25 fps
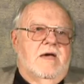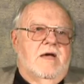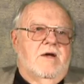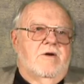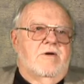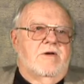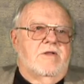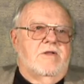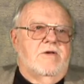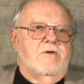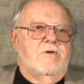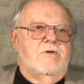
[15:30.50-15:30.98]

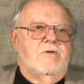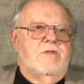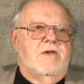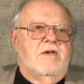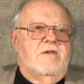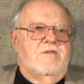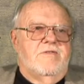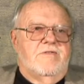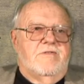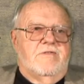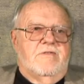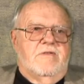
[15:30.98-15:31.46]
Karen
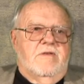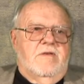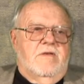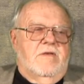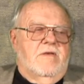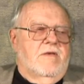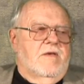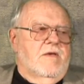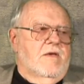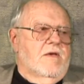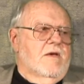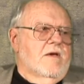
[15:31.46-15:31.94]
Hudis,
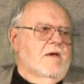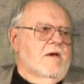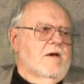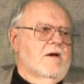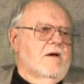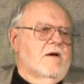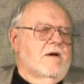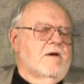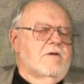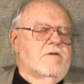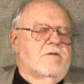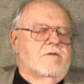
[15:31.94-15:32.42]

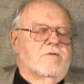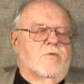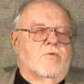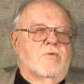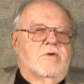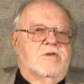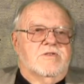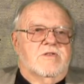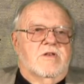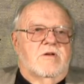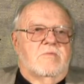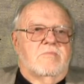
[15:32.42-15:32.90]

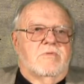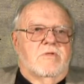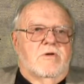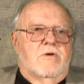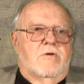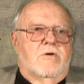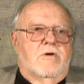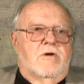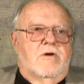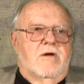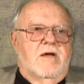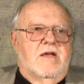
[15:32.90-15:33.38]

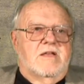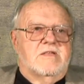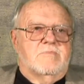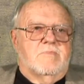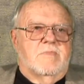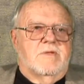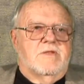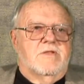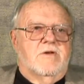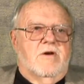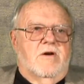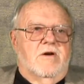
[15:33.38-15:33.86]
whistleblower, has
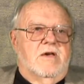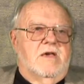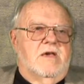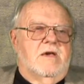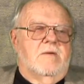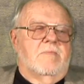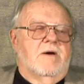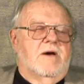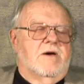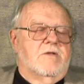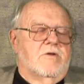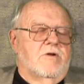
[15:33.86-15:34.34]
been
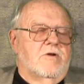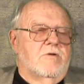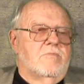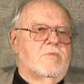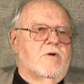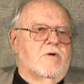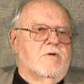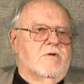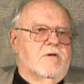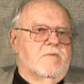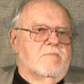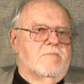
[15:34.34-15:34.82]
talking about
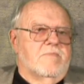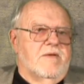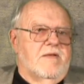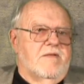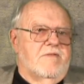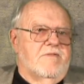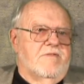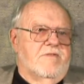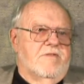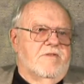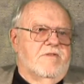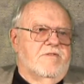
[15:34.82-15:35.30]
Homo
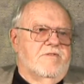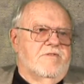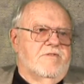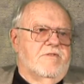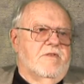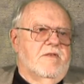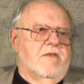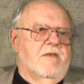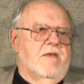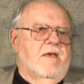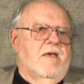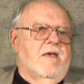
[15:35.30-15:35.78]
Capensis.
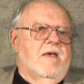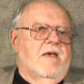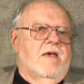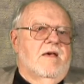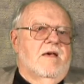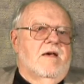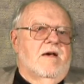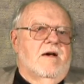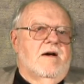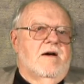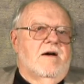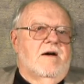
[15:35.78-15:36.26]

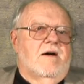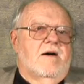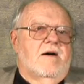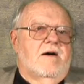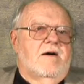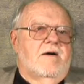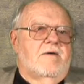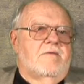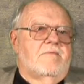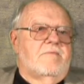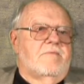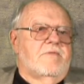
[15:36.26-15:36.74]

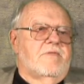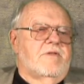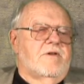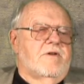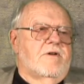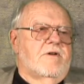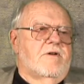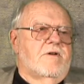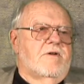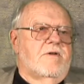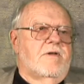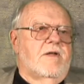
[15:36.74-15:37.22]

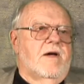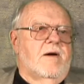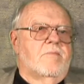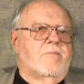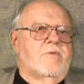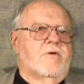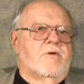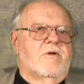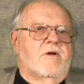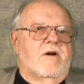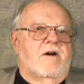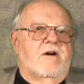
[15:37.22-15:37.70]
There are a
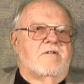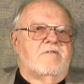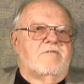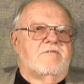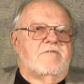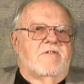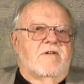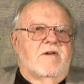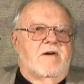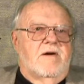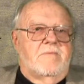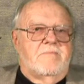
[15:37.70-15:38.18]
number
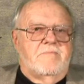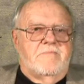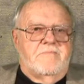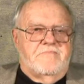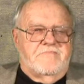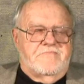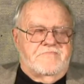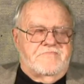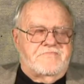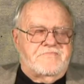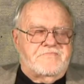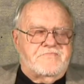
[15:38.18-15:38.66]
of
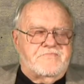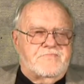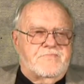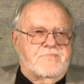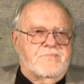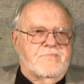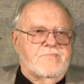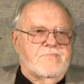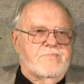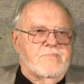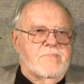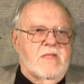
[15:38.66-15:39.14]

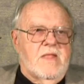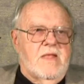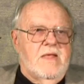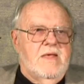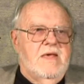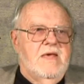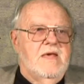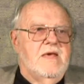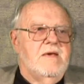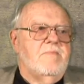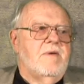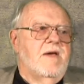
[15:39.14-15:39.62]

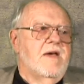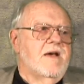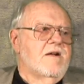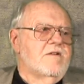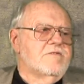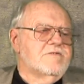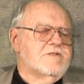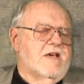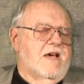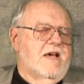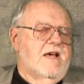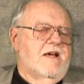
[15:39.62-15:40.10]

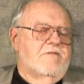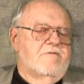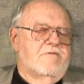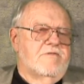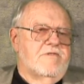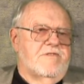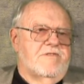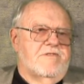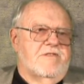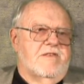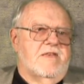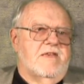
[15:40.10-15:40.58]
emails I have
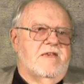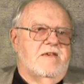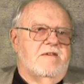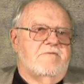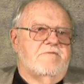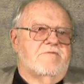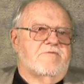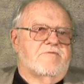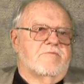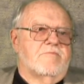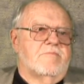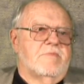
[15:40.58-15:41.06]

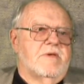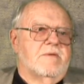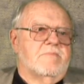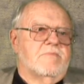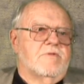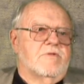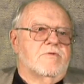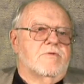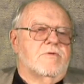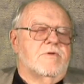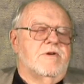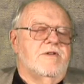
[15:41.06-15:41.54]
received from
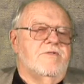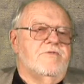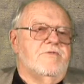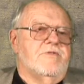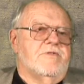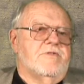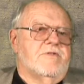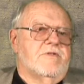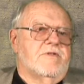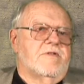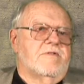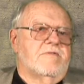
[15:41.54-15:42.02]
people who are
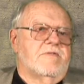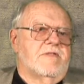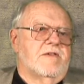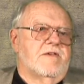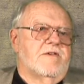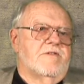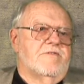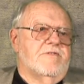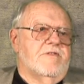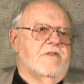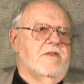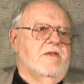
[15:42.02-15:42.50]
interested in
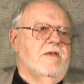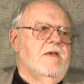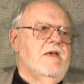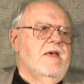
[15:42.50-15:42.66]
this,